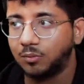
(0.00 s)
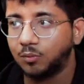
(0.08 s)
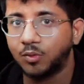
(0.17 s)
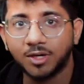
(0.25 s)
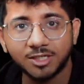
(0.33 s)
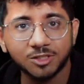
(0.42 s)

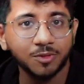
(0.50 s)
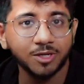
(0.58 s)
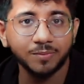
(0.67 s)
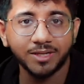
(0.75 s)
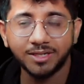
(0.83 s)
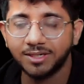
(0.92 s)
words per
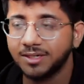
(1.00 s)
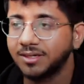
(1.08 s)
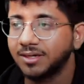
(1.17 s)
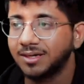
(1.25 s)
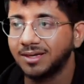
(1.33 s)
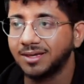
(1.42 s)
minute.
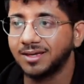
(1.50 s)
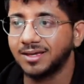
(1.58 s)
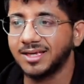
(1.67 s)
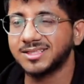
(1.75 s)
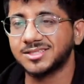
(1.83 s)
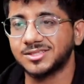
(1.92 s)

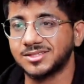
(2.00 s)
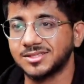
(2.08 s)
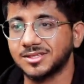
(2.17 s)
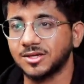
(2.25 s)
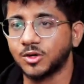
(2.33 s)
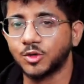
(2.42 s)
It's
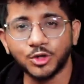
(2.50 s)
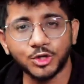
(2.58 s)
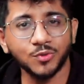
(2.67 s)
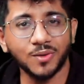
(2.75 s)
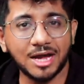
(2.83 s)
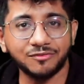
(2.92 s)
good
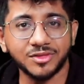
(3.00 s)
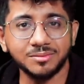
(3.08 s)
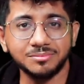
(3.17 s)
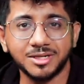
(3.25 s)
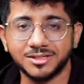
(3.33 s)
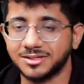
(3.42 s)
to have
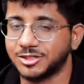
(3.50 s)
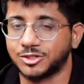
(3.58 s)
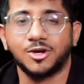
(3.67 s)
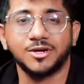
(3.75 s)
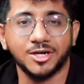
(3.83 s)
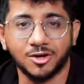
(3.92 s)
them, but it's
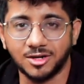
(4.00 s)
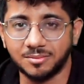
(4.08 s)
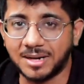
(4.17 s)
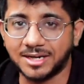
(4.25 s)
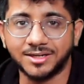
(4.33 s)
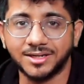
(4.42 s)
not at all
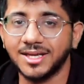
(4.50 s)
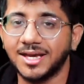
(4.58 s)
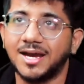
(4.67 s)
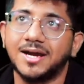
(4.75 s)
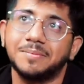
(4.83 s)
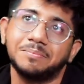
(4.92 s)
mandatory.
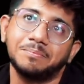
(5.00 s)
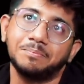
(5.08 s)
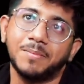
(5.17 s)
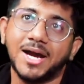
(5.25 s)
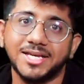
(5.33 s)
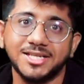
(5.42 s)

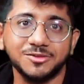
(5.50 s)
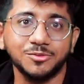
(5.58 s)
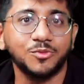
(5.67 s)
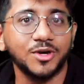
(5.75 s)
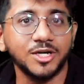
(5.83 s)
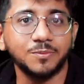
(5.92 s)
My
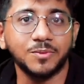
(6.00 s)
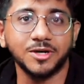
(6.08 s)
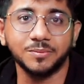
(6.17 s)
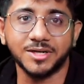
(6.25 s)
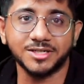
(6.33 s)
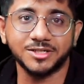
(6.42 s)
word per
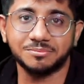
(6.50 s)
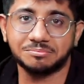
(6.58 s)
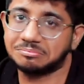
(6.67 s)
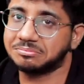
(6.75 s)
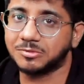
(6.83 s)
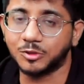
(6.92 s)
minute
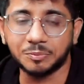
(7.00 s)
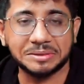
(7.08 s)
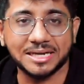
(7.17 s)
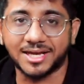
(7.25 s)
would be like